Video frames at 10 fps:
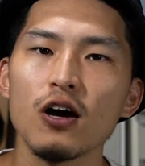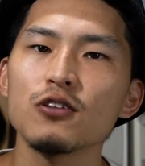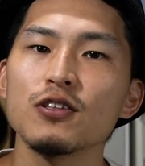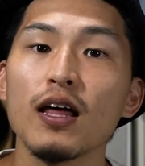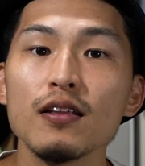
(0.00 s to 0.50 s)

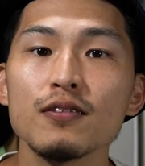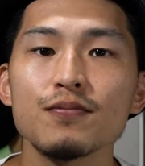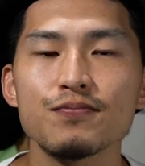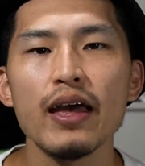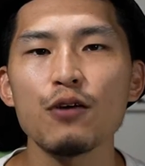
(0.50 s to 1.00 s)
onto that.
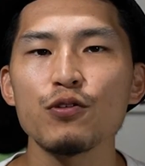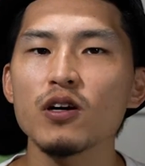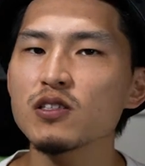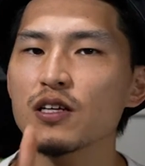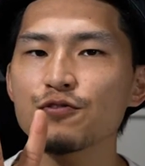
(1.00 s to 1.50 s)
And we
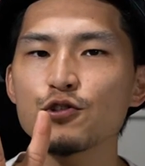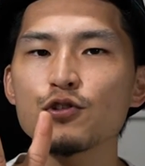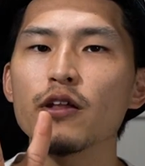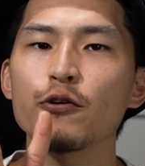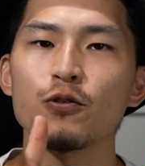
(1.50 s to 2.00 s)
also have 2
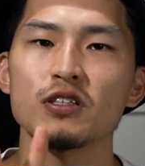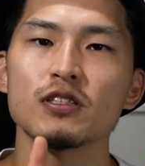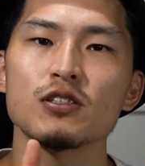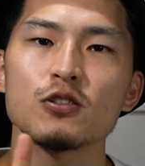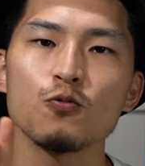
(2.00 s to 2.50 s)
other
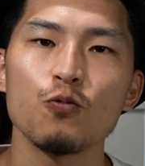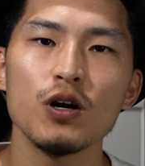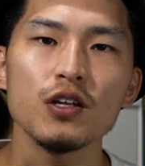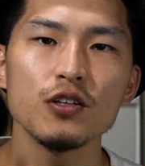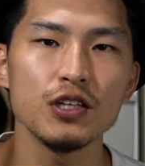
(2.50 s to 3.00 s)
ones.
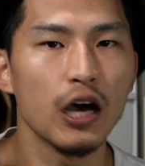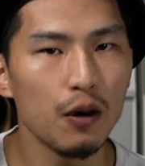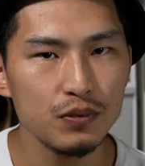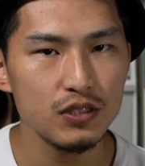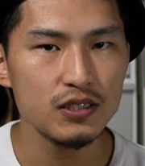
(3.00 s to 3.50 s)
One on the
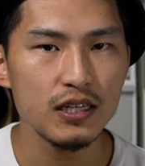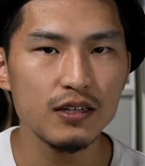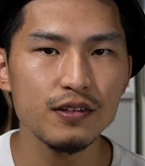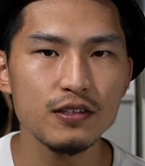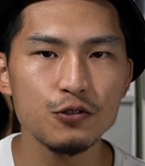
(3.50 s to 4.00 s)
opposite side
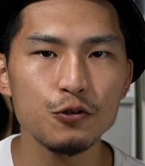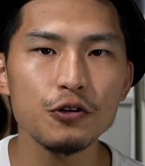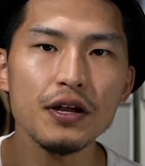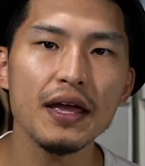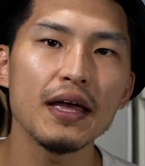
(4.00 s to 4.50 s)
of this
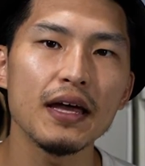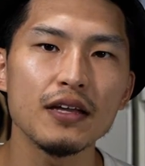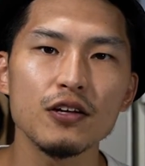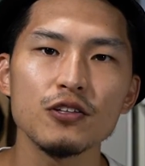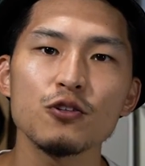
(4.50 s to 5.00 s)
door
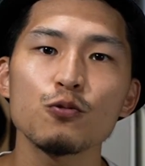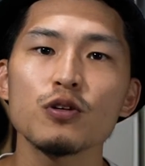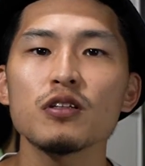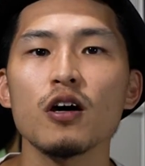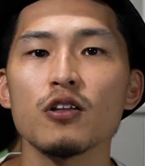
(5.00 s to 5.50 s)
and another
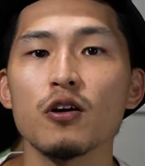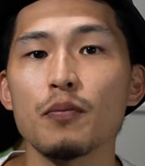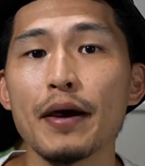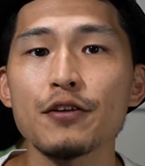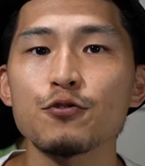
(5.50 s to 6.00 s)
one on our
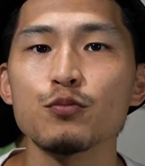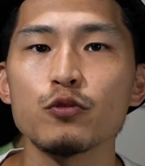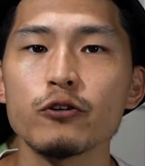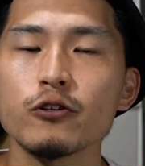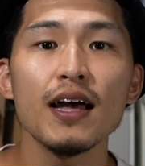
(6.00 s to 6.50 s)
bathroom
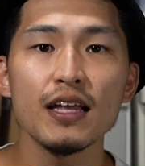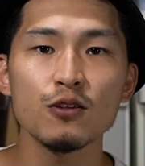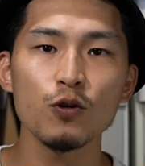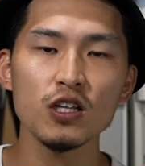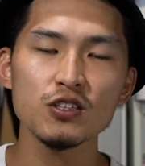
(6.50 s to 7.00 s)
door. And the
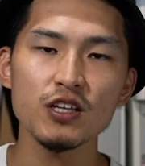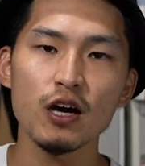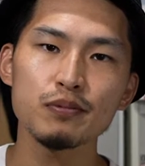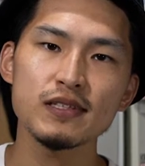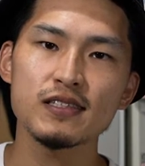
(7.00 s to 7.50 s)
one on the
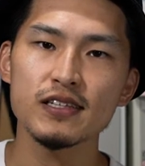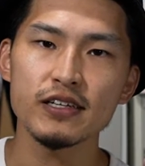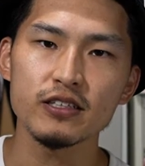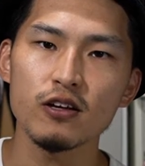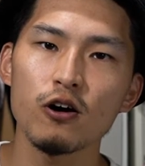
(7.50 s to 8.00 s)
opposite
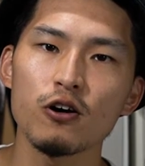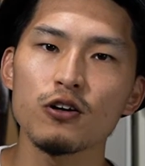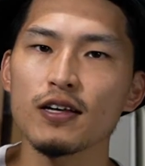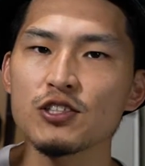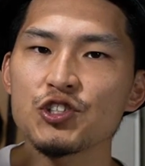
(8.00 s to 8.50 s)
side are like